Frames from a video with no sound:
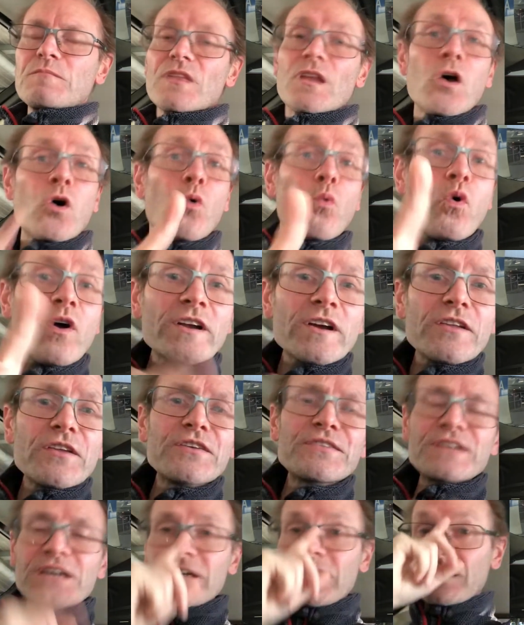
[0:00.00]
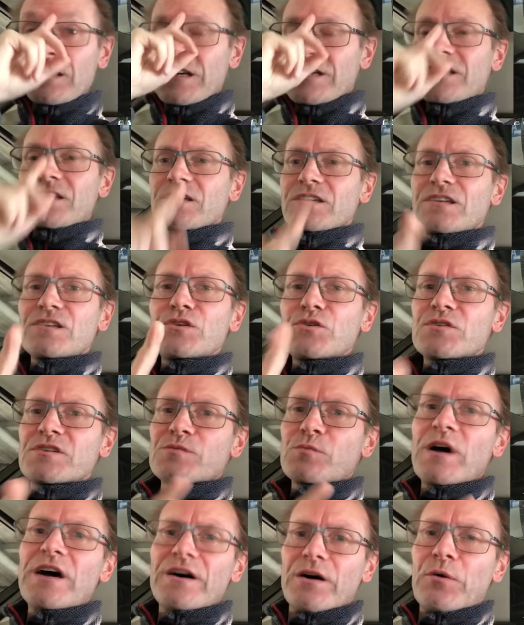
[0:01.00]
Oh, one other thing I'd like it to do as
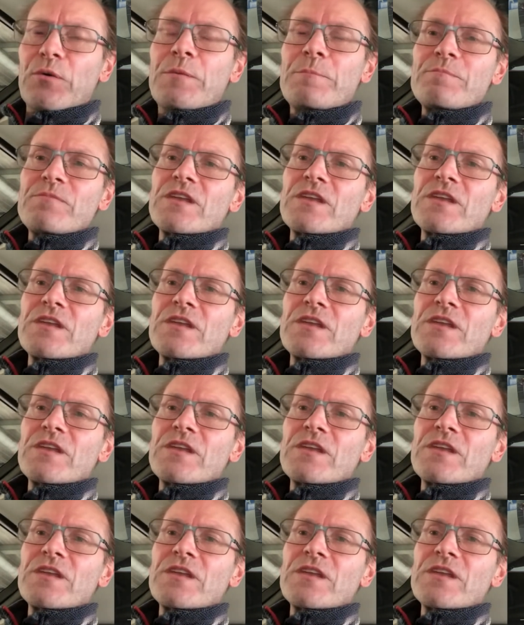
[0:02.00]
well.